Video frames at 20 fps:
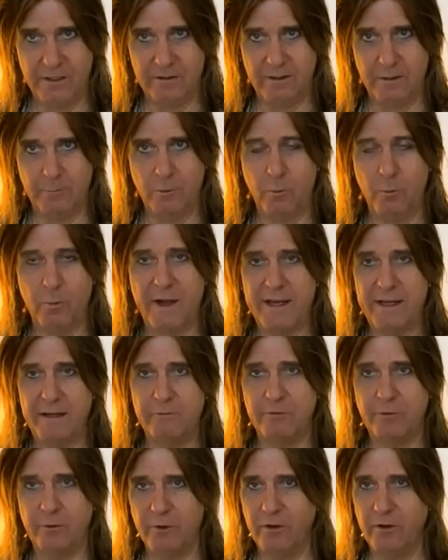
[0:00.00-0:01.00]
They were waiting
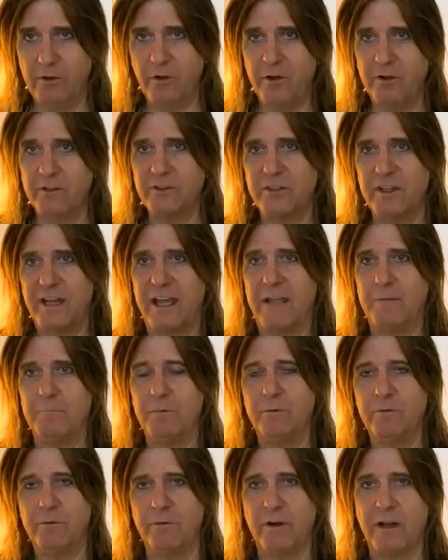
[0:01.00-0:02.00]
for a long time
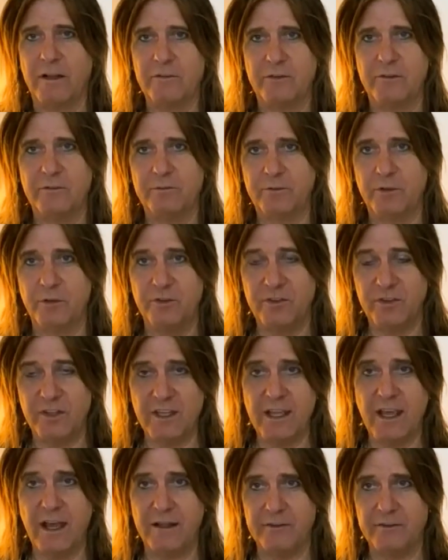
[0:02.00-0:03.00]
for us to
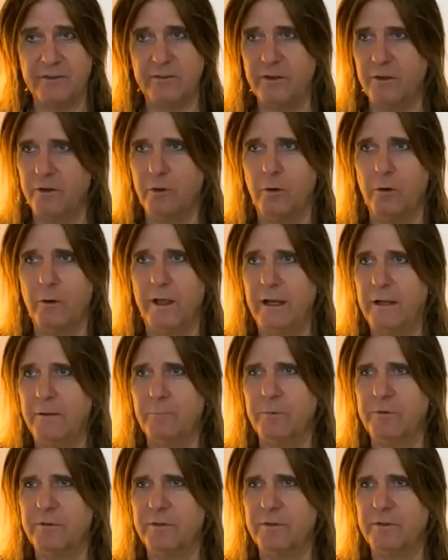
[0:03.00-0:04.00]
see us, you know, and it
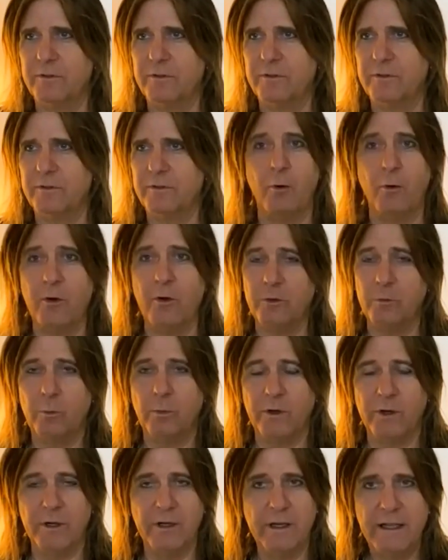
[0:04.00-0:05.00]
was at the point
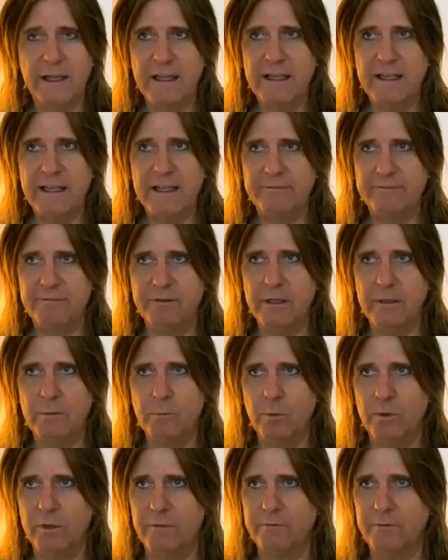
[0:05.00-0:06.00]
where if we
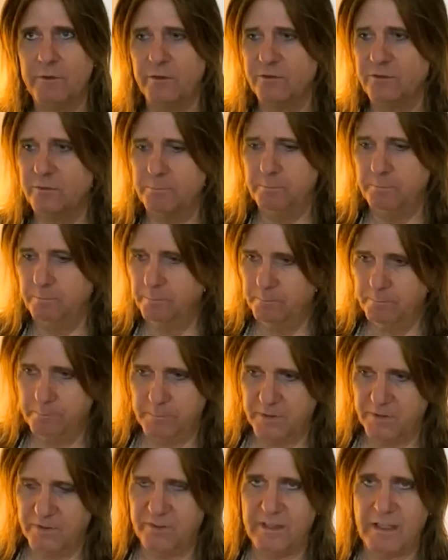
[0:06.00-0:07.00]
would have just
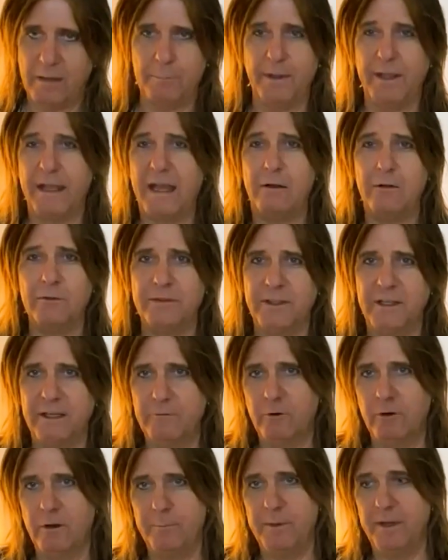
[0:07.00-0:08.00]
been stepping out there,
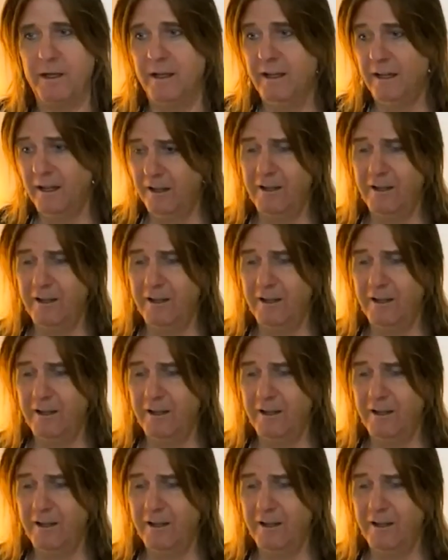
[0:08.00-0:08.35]
it would have been,